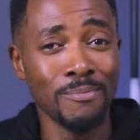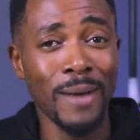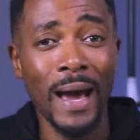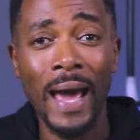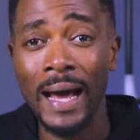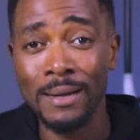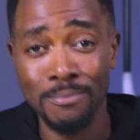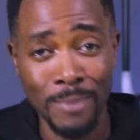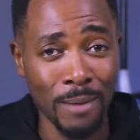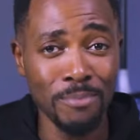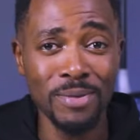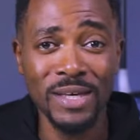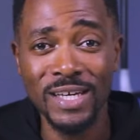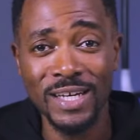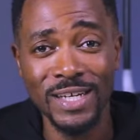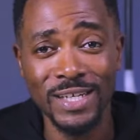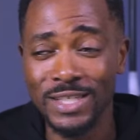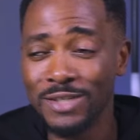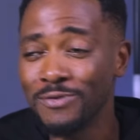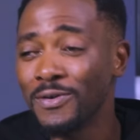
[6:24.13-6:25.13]
at my big
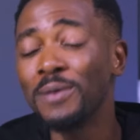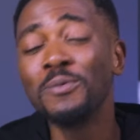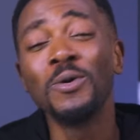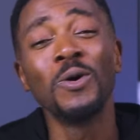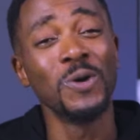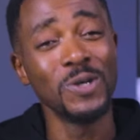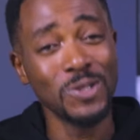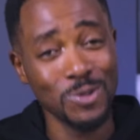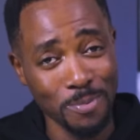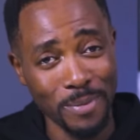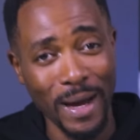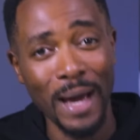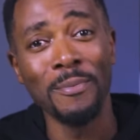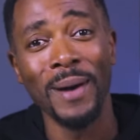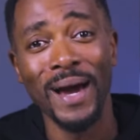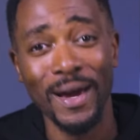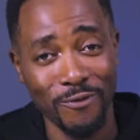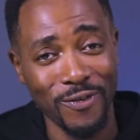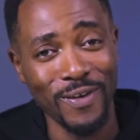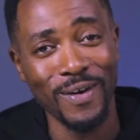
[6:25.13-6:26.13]
age, if anyone wants to buy
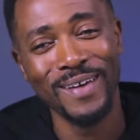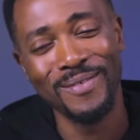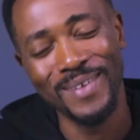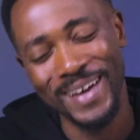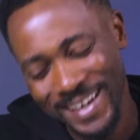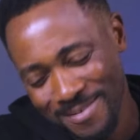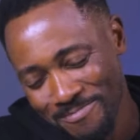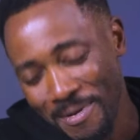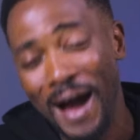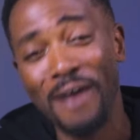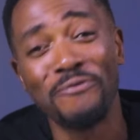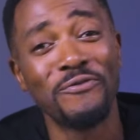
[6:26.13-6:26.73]
my